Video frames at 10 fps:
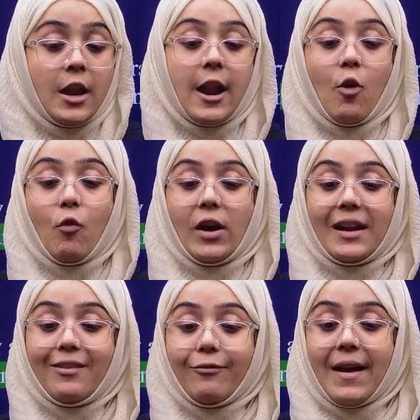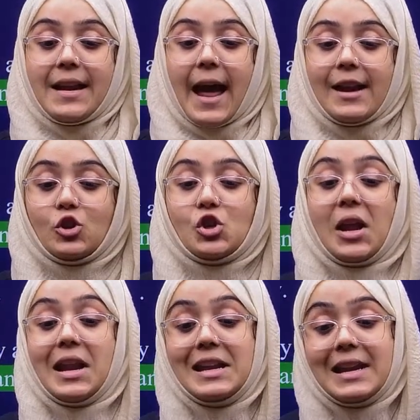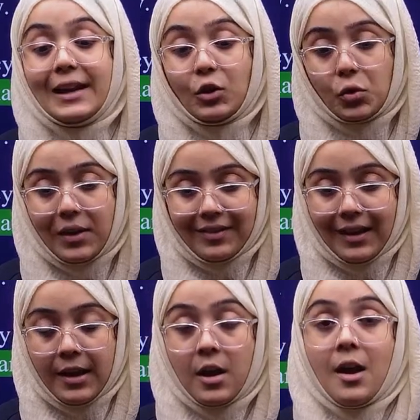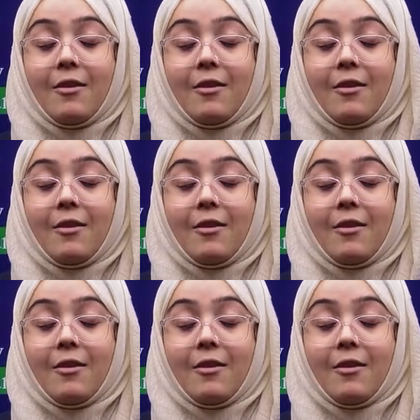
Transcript: Now, what is financial literacy?